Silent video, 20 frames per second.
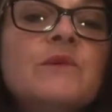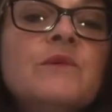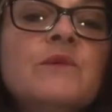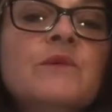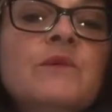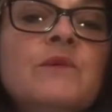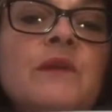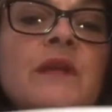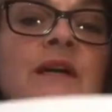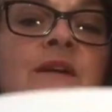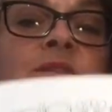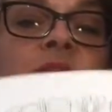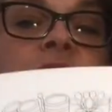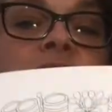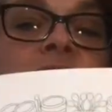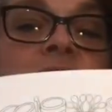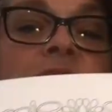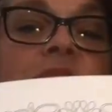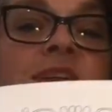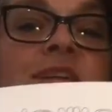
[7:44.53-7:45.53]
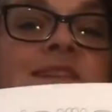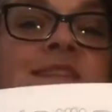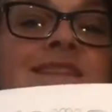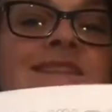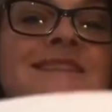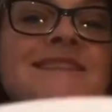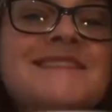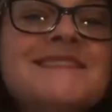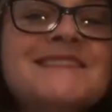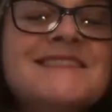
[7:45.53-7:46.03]
Oh, that looks nice.
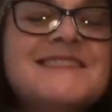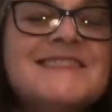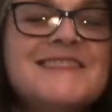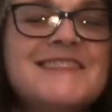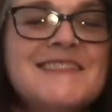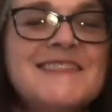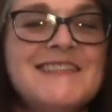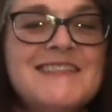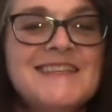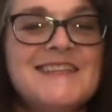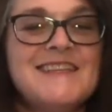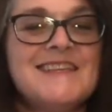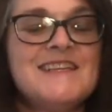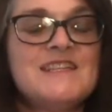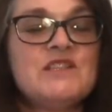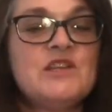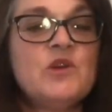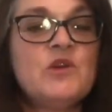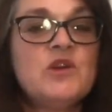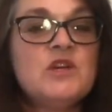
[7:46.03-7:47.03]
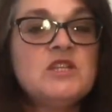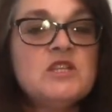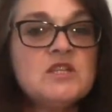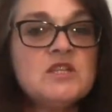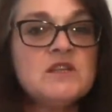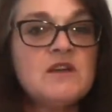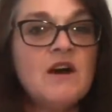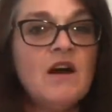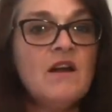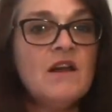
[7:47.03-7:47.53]
So you could
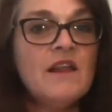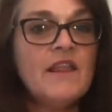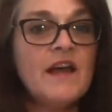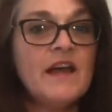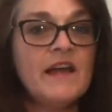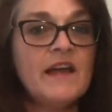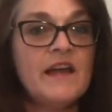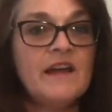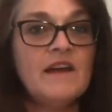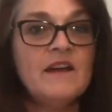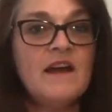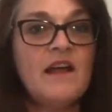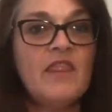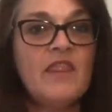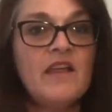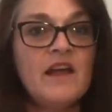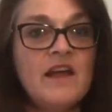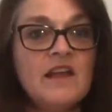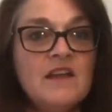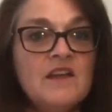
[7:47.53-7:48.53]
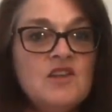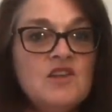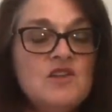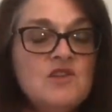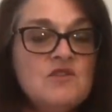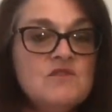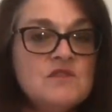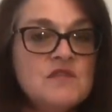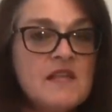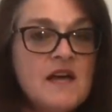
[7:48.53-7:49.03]
just colour that in and then
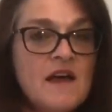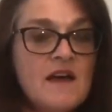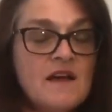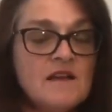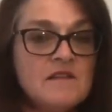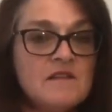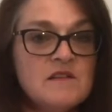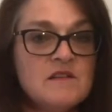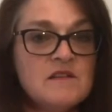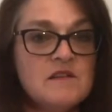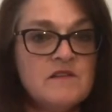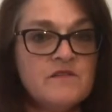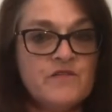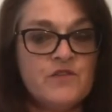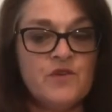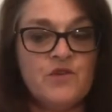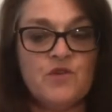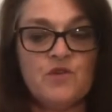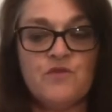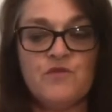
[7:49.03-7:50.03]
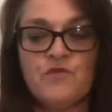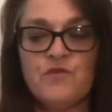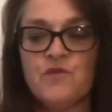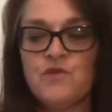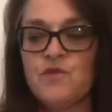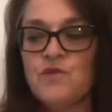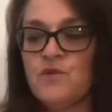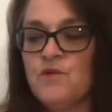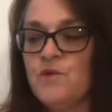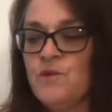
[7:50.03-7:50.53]
use that for your
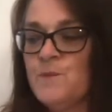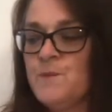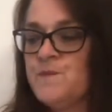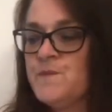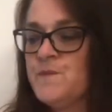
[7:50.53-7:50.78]
floor.